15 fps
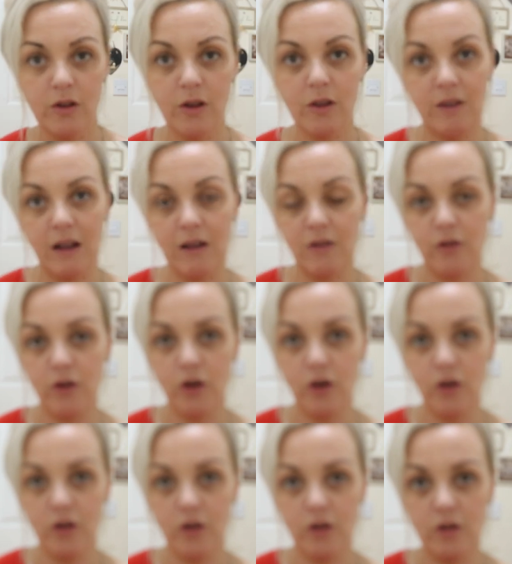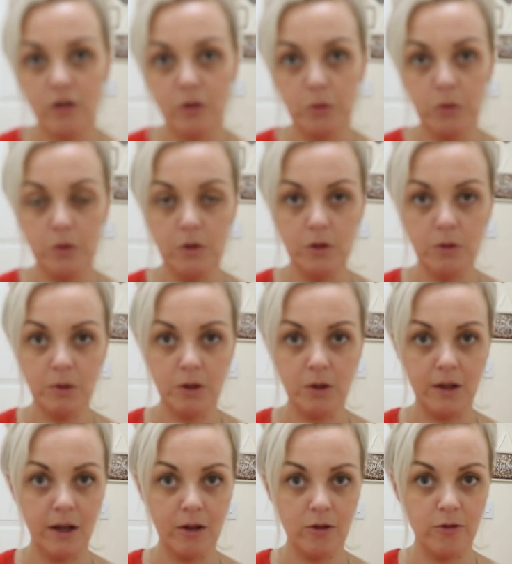the scent of coconut. Ooh, we're
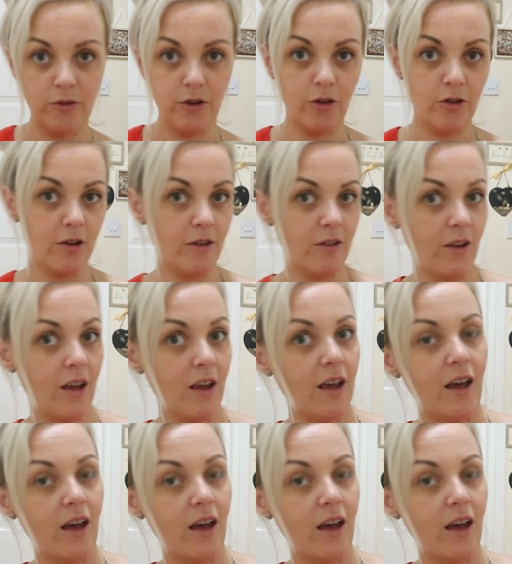going out of focus.